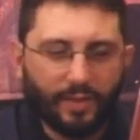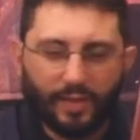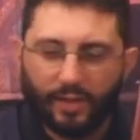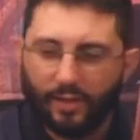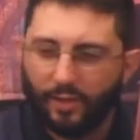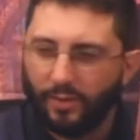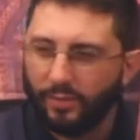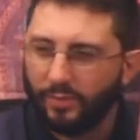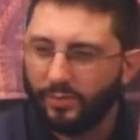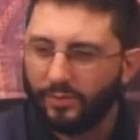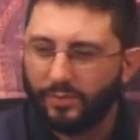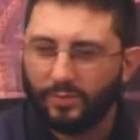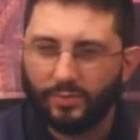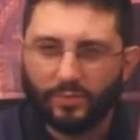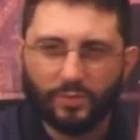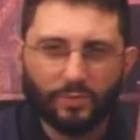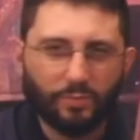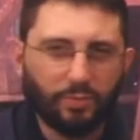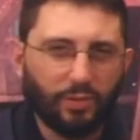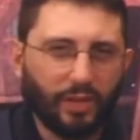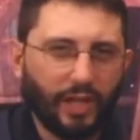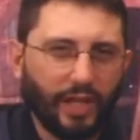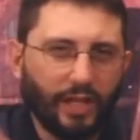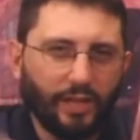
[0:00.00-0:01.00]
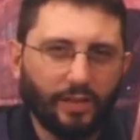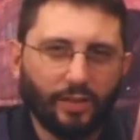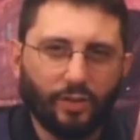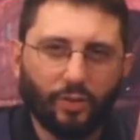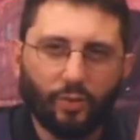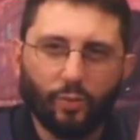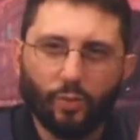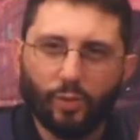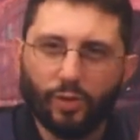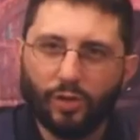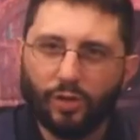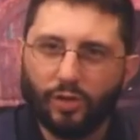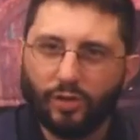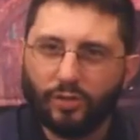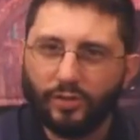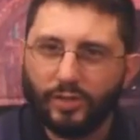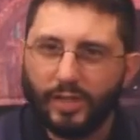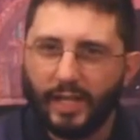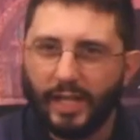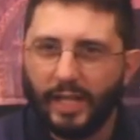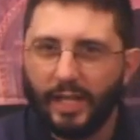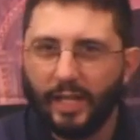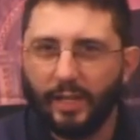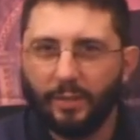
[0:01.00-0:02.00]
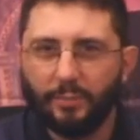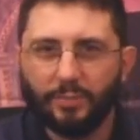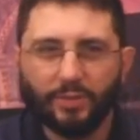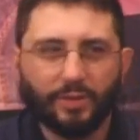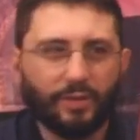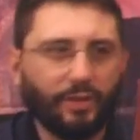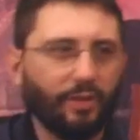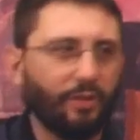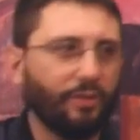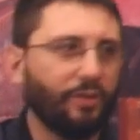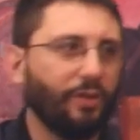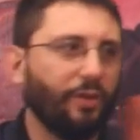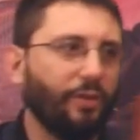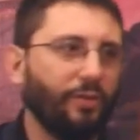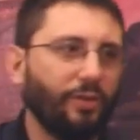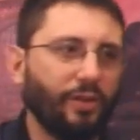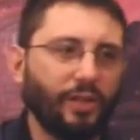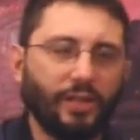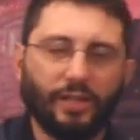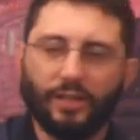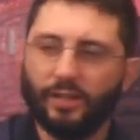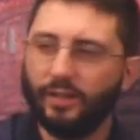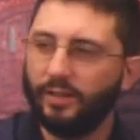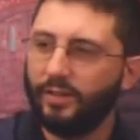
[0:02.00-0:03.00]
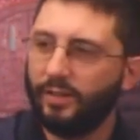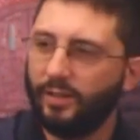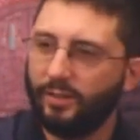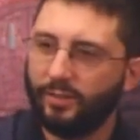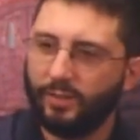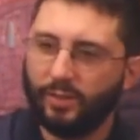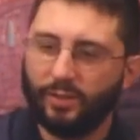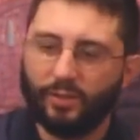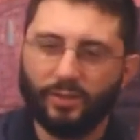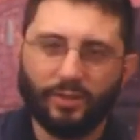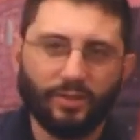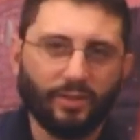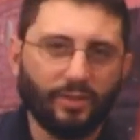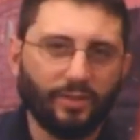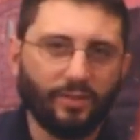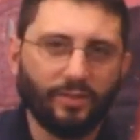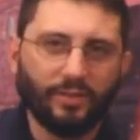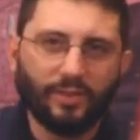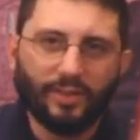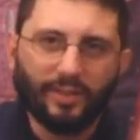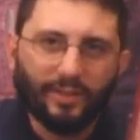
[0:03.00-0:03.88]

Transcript: they'll play little word games and they'll go to here and they'll go,